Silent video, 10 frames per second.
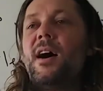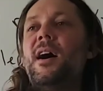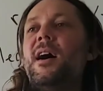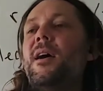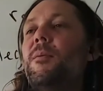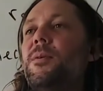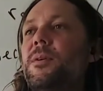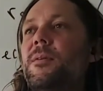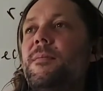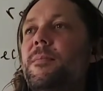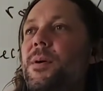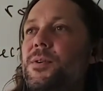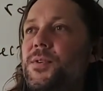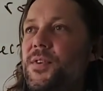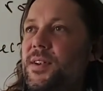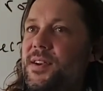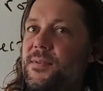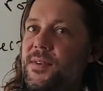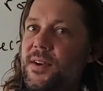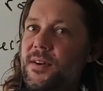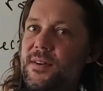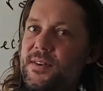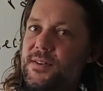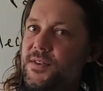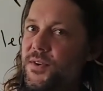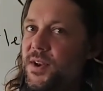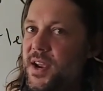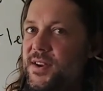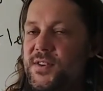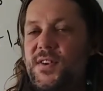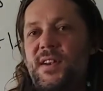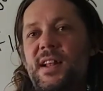I will post the next video in 2 days.